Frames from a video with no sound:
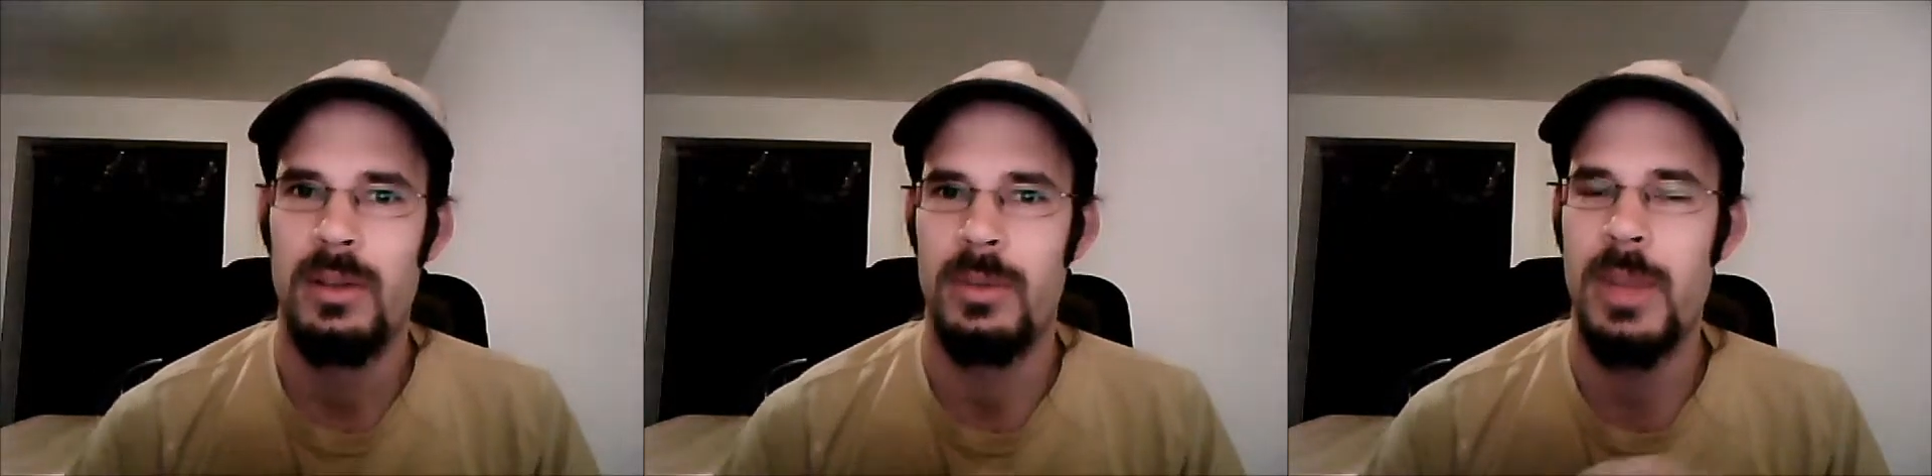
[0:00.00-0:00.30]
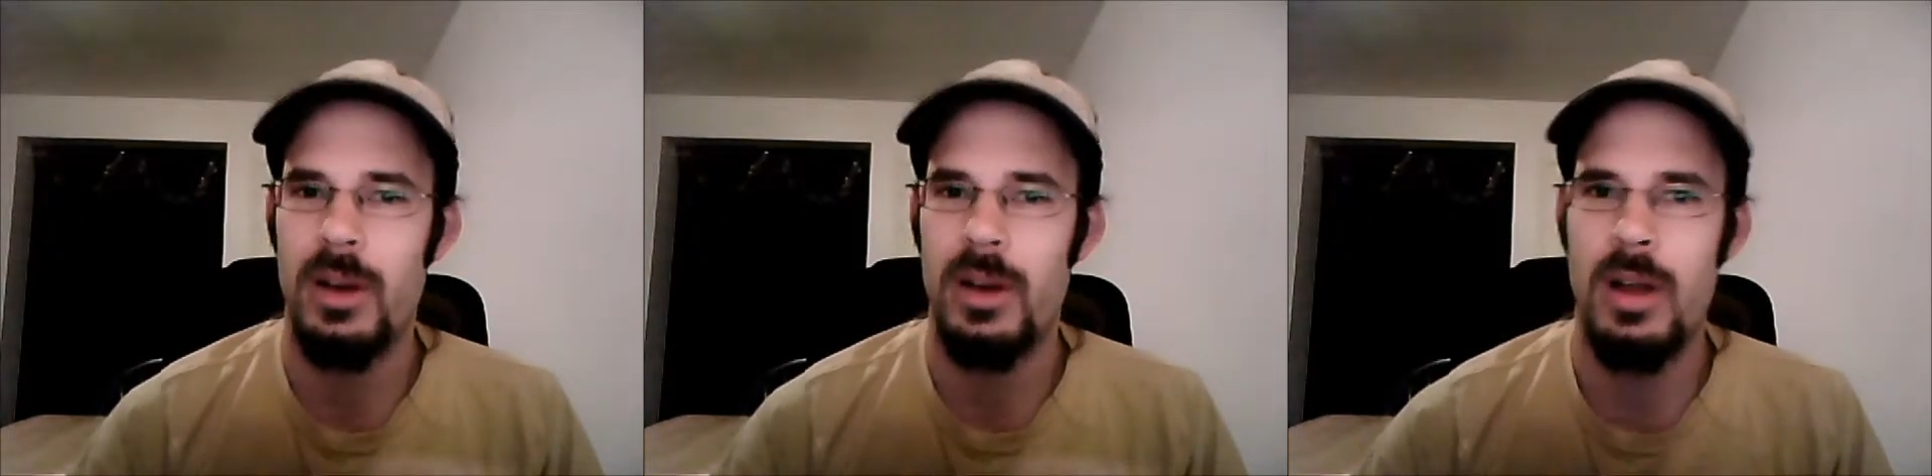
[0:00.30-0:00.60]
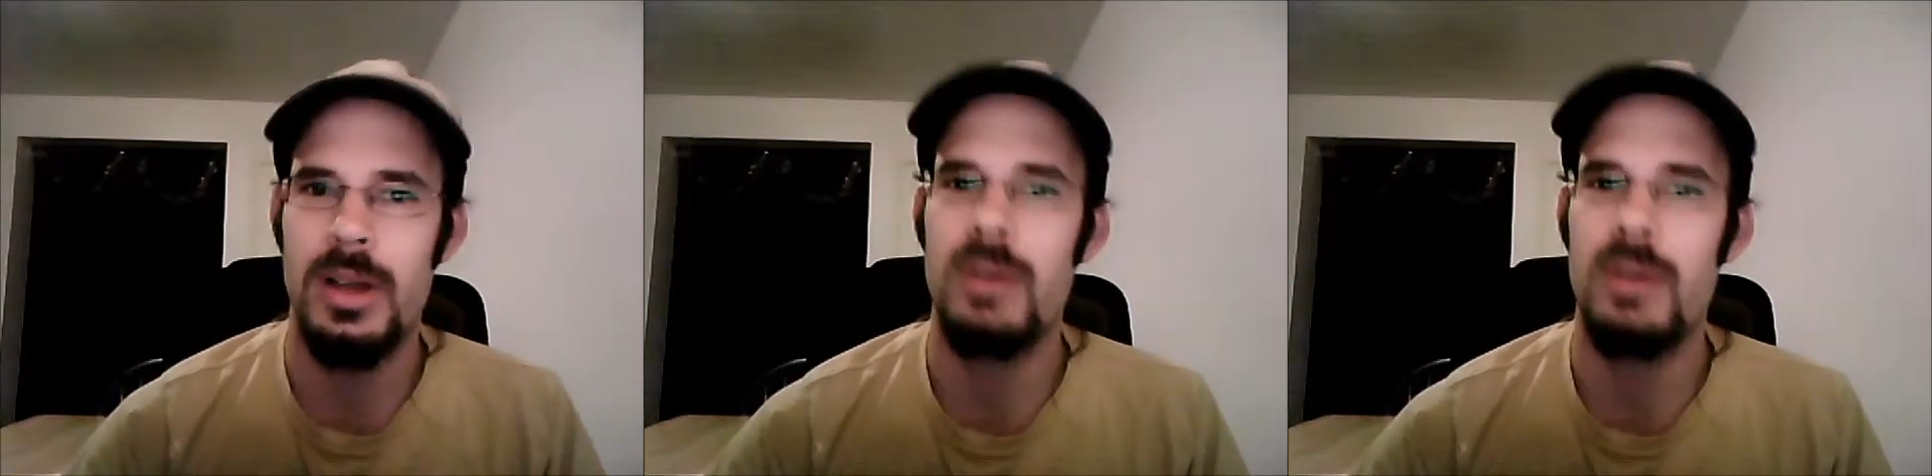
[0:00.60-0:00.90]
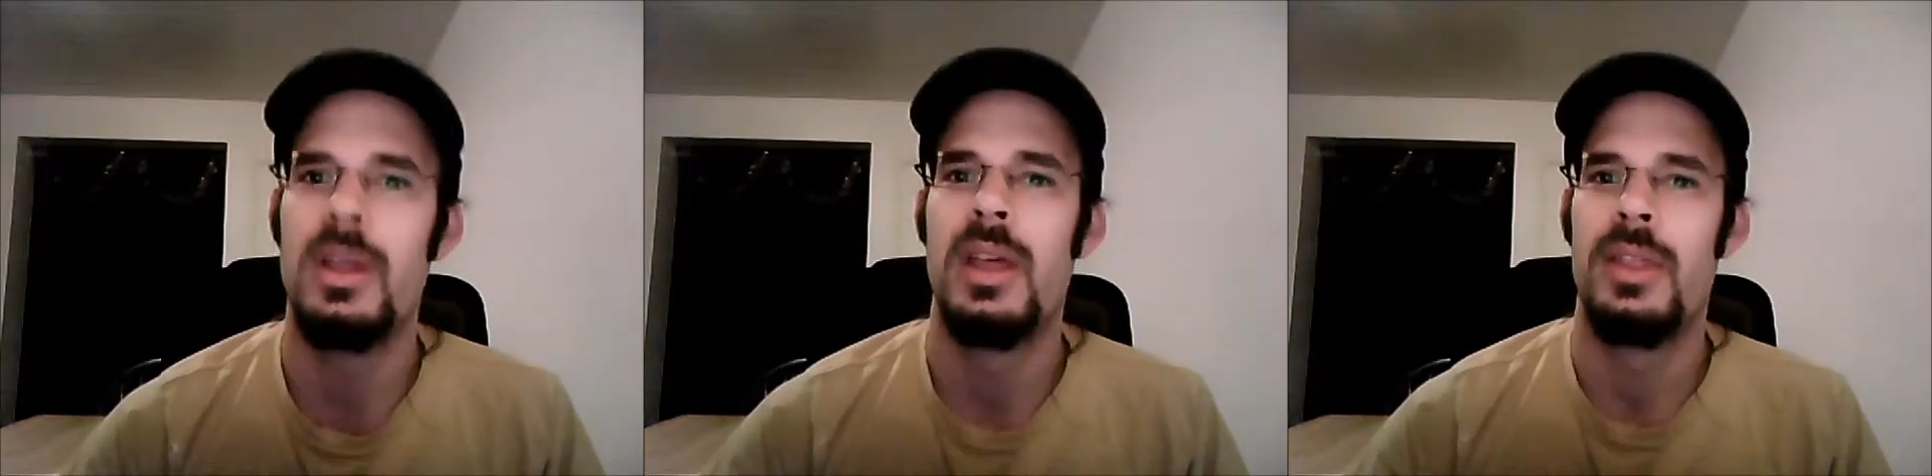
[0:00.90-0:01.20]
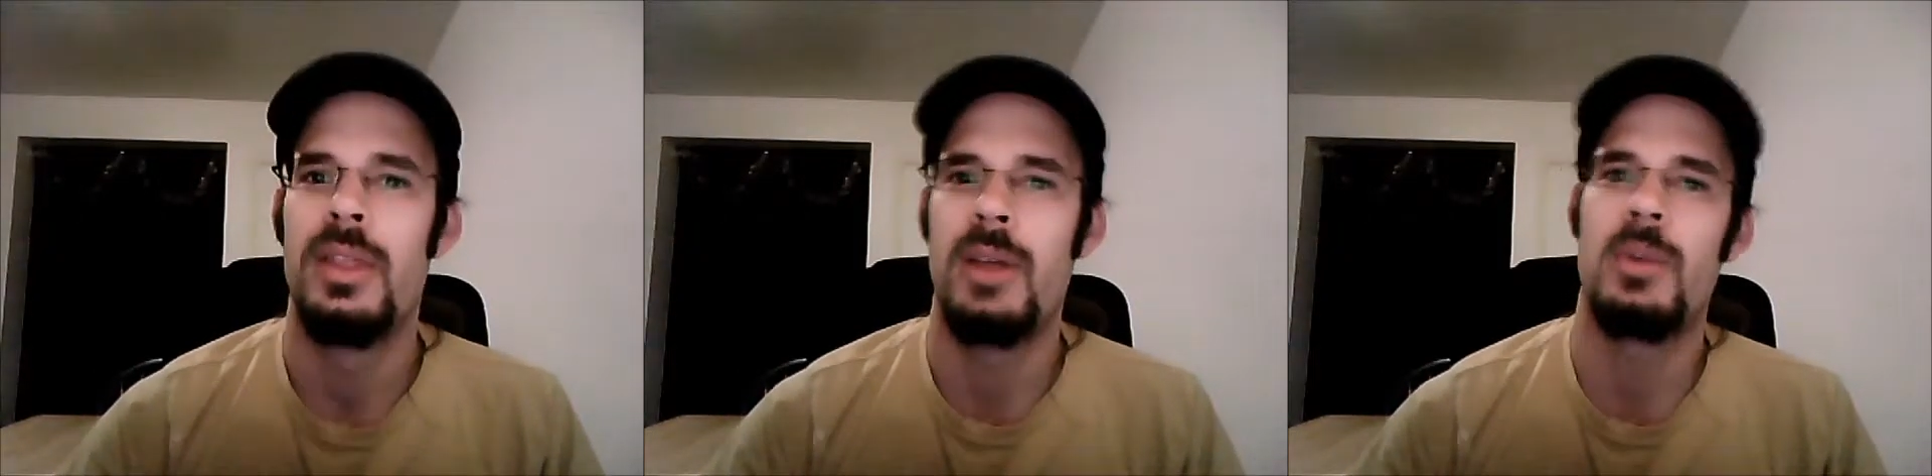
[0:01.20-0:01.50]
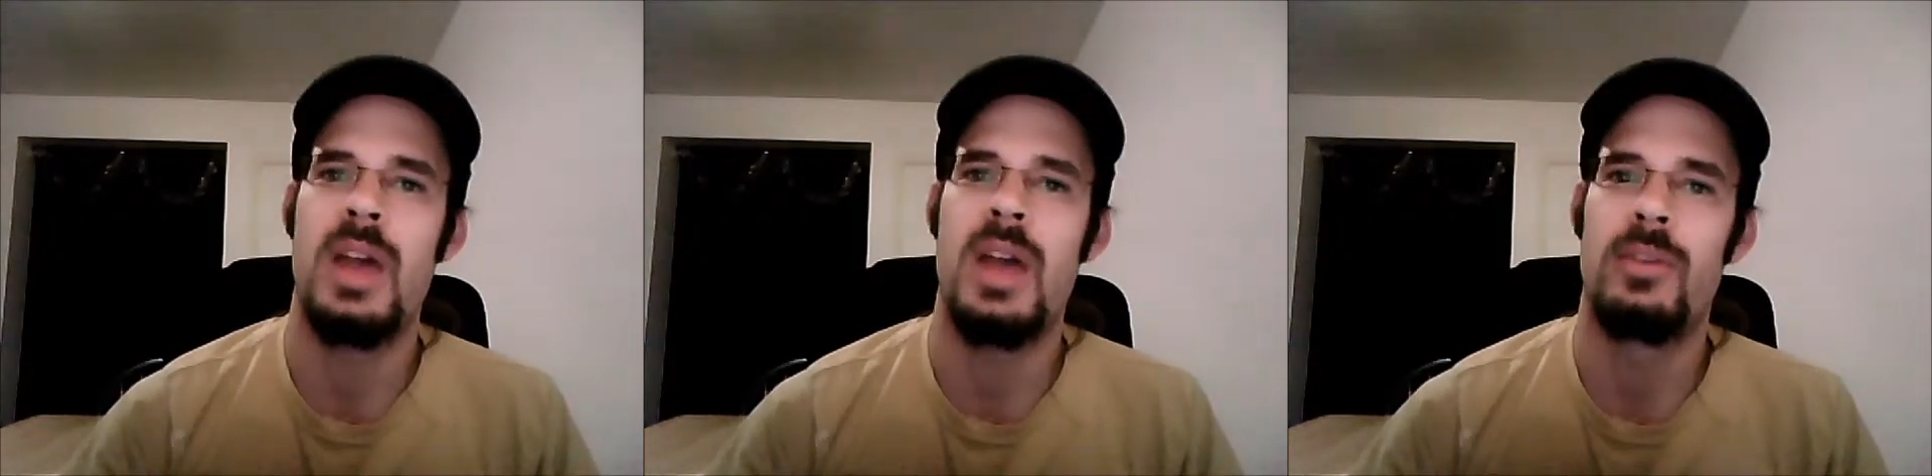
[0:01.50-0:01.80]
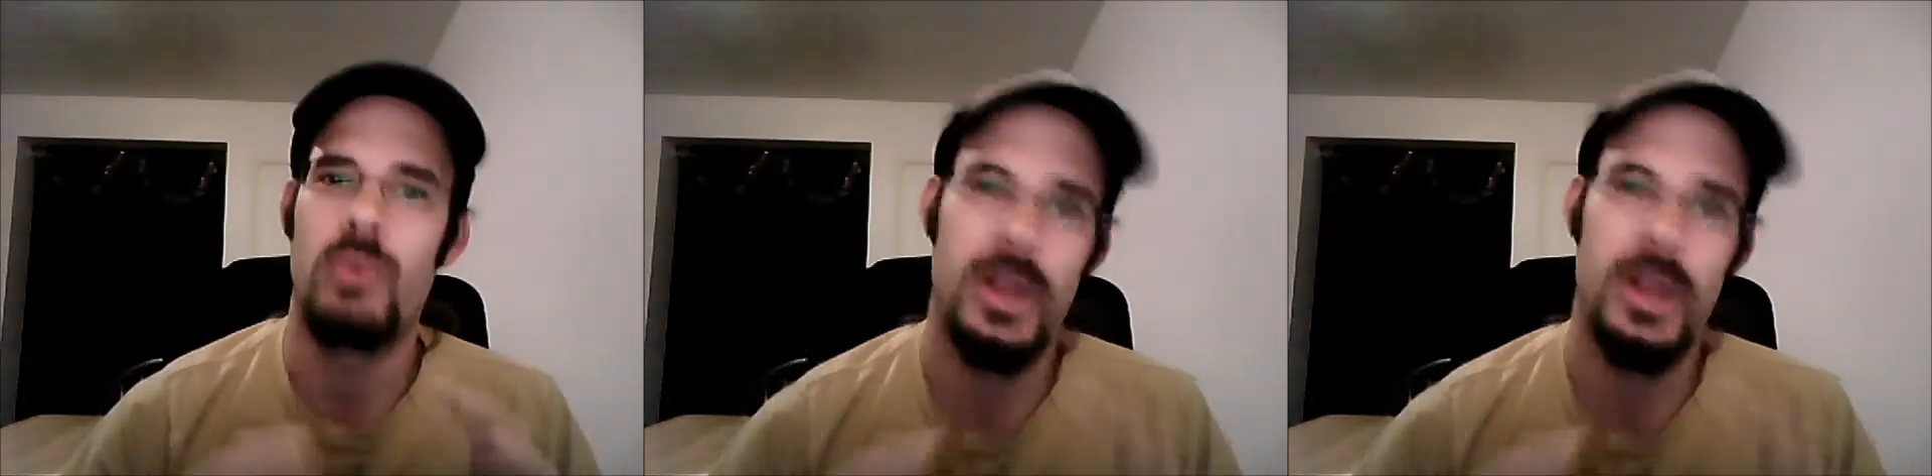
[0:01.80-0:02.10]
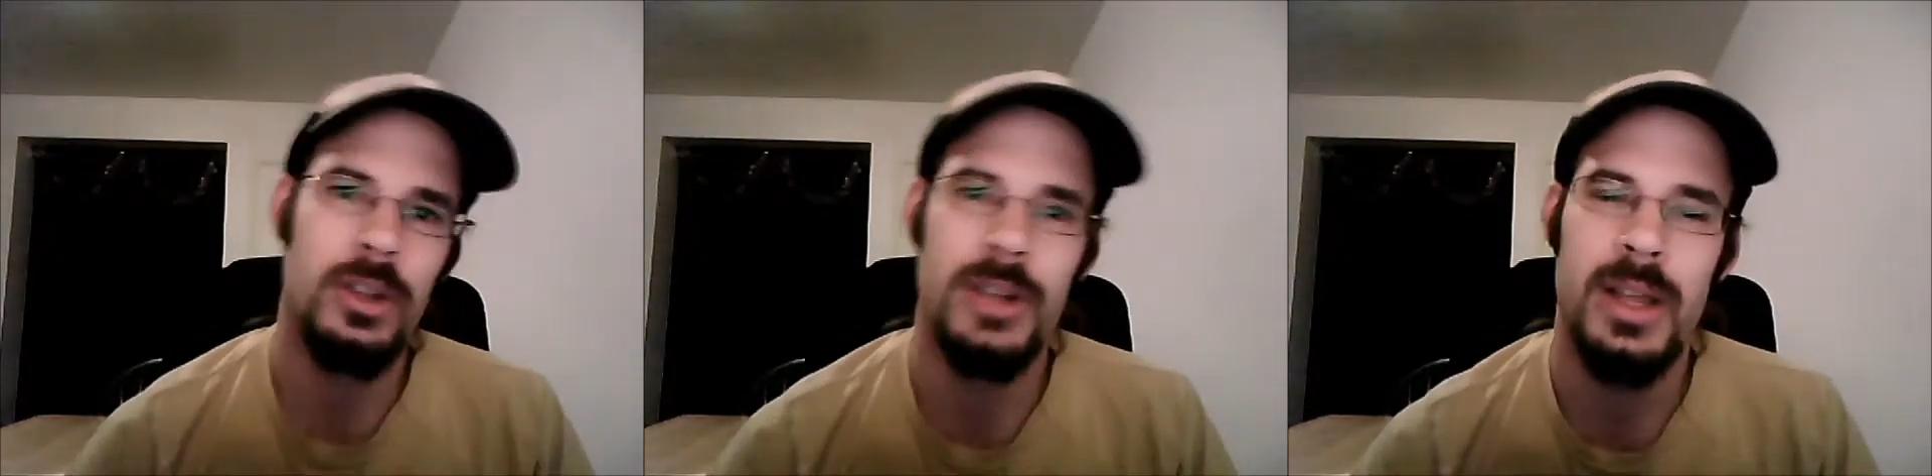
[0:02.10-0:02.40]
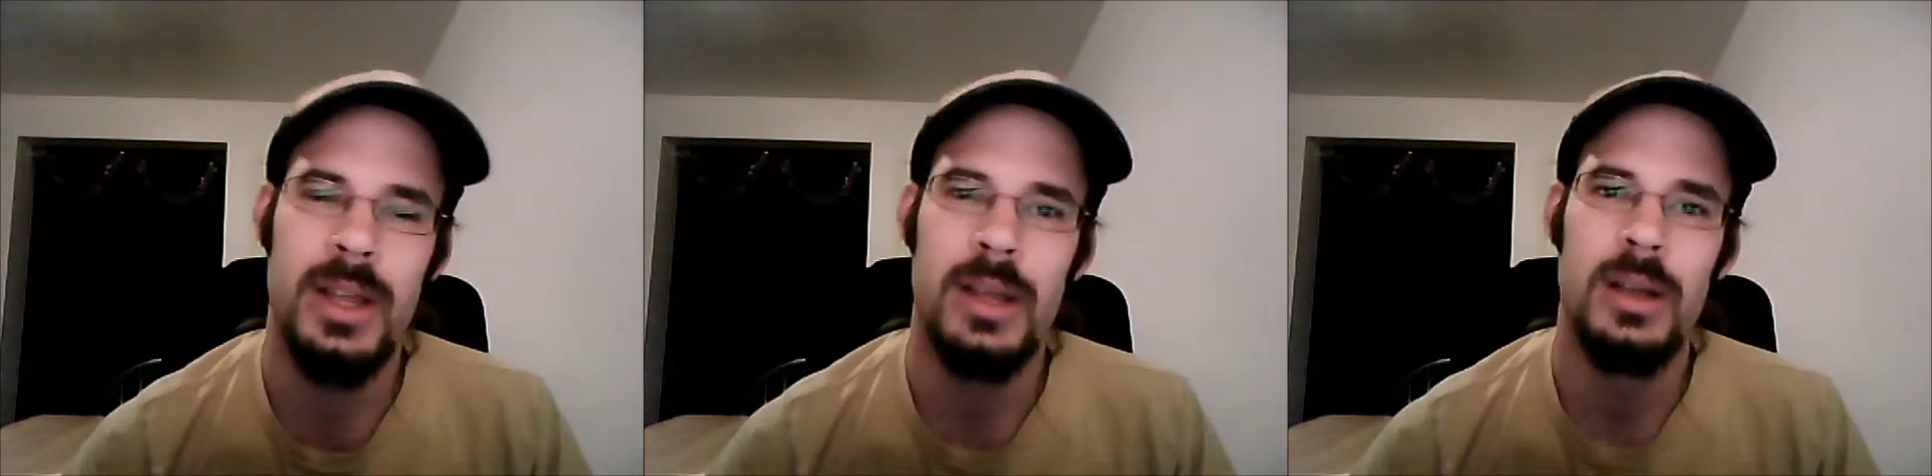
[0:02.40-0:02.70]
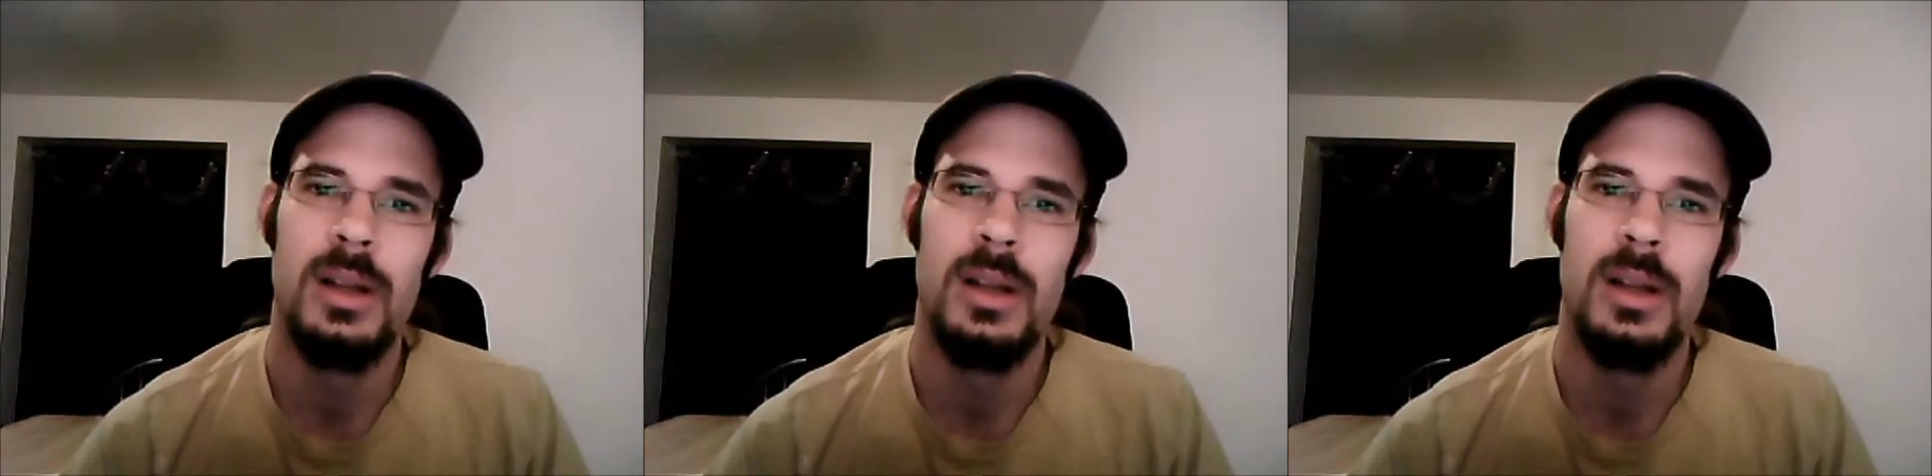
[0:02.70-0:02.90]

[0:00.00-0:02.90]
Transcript: From here on out, I'm going to have a regular day.